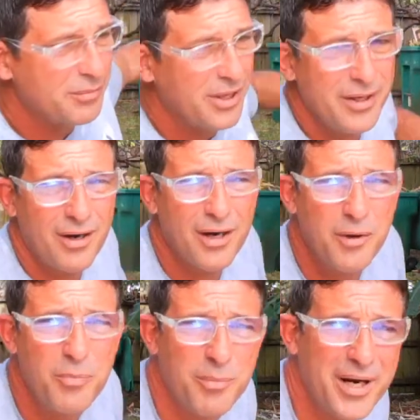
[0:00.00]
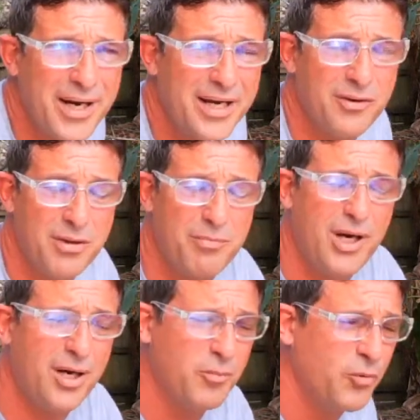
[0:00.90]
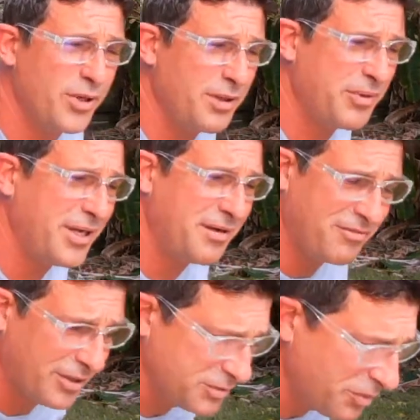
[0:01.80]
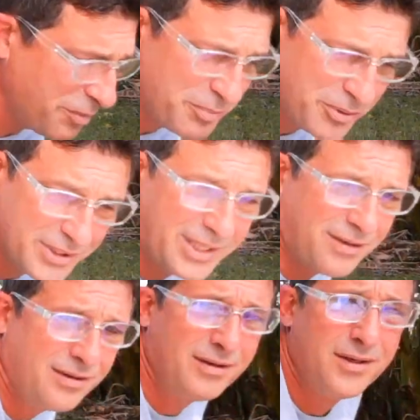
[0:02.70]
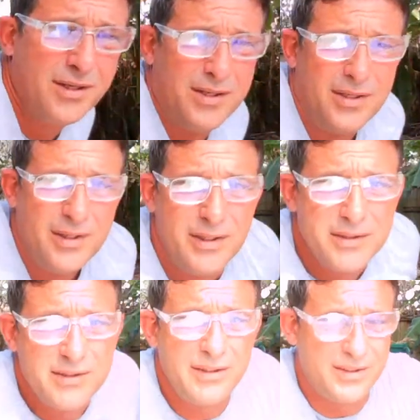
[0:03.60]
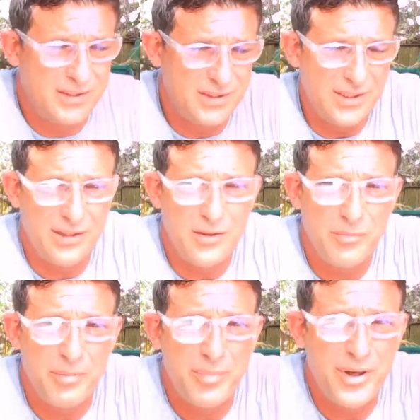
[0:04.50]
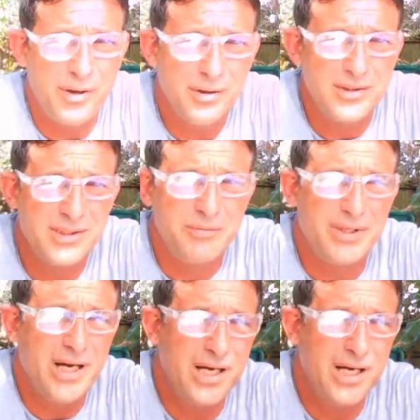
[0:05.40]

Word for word: But here, I'll go put my hand on the bottom of one of the banana flowers, maybe pull it down so you can see it a little bit better to see what the